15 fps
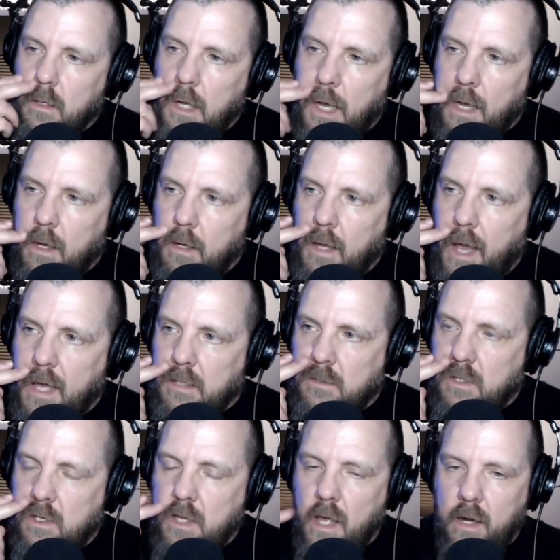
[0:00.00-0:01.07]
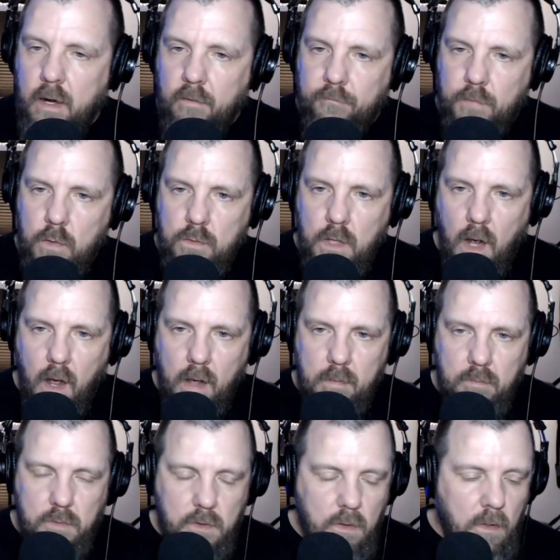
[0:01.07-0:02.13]
had said it a few
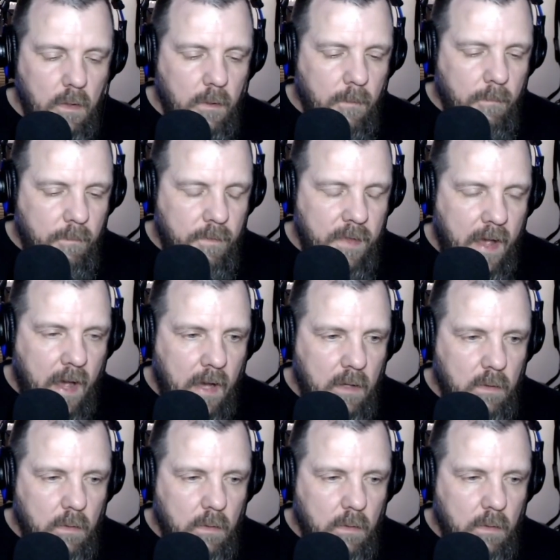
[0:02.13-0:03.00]
times, that